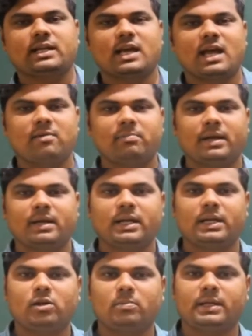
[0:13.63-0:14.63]
I am faculty
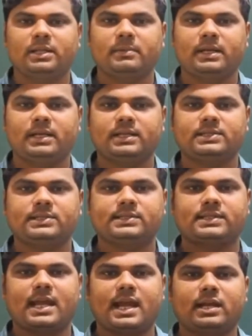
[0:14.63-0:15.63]
of mathematics
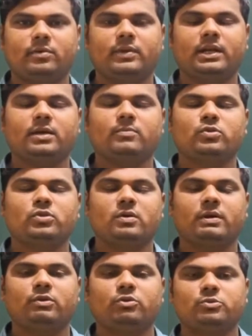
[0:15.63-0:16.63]
and welcome to our
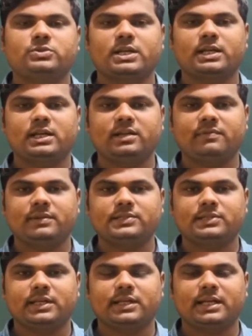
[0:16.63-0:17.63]
YouTube channel Defense
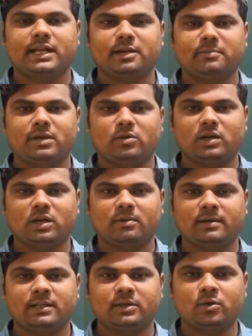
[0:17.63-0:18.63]
Career Academy
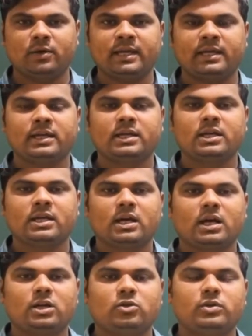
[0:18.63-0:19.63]
Aurangabad. Okay,
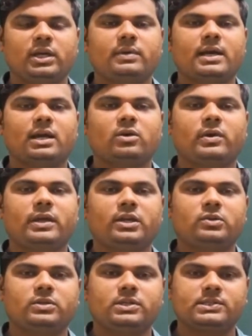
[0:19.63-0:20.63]
today we are going to
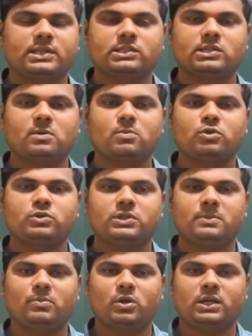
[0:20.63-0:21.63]
discuss the most
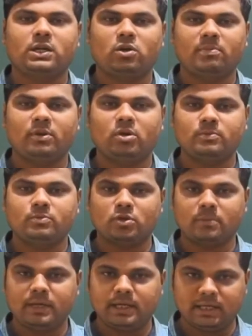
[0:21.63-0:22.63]
important topic of
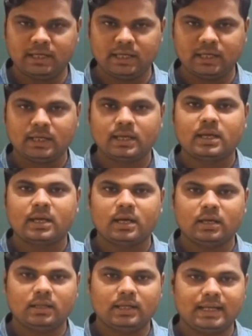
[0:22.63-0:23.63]
geometry,
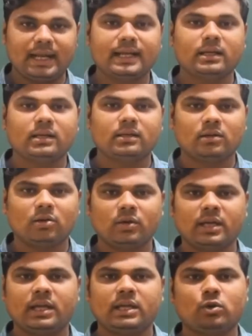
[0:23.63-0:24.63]
the triangle.
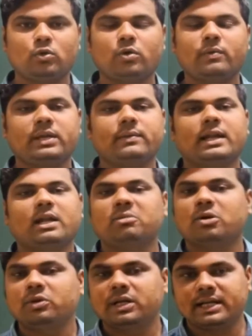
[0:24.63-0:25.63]
Okay, you know very well about
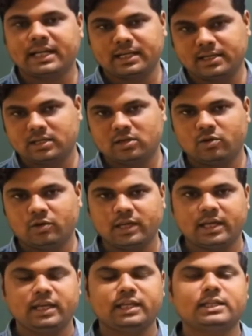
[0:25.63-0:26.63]
the triangle.
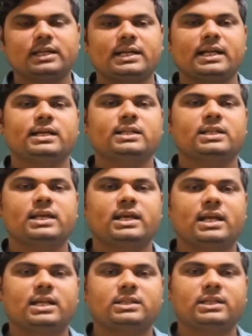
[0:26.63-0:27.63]
Okay, in the triangle there
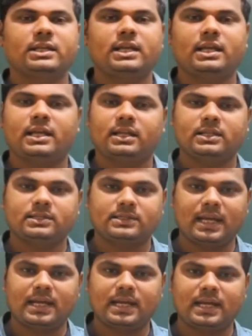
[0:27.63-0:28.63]
are three
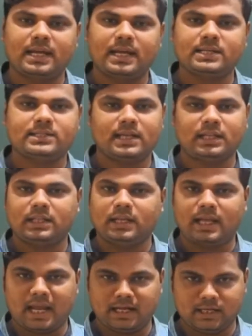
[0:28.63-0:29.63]
sides and
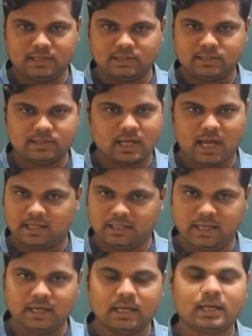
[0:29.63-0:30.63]
three angles are
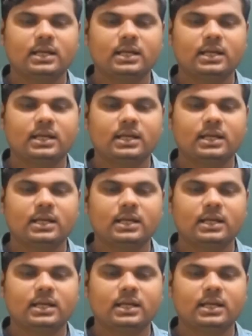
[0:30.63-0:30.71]
there.